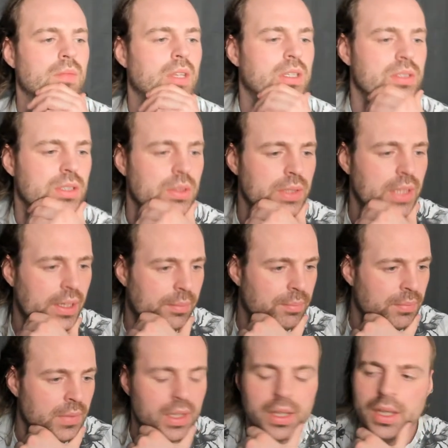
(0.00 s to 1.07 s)
So yeah,
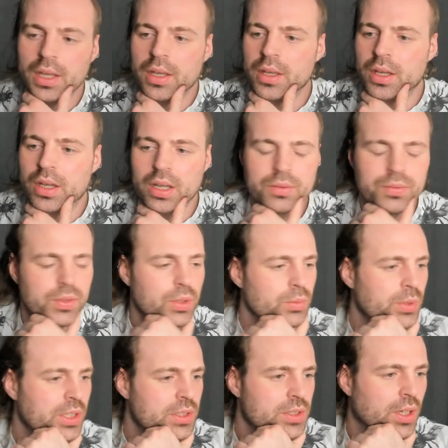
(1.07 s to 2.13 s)
a few
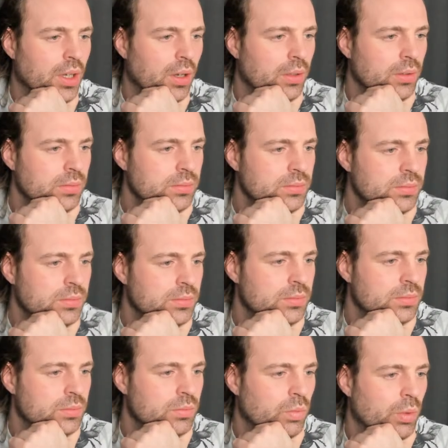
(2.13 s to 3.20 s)
weeks ago
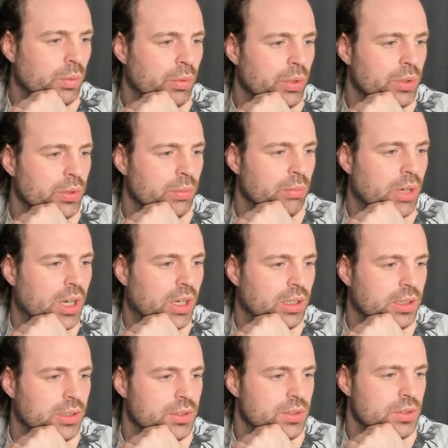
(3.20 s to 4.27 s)
when we were doing
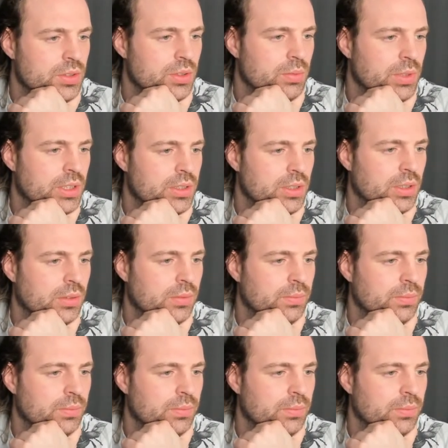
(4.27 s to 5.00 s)
modeling, so 2 weeks ago,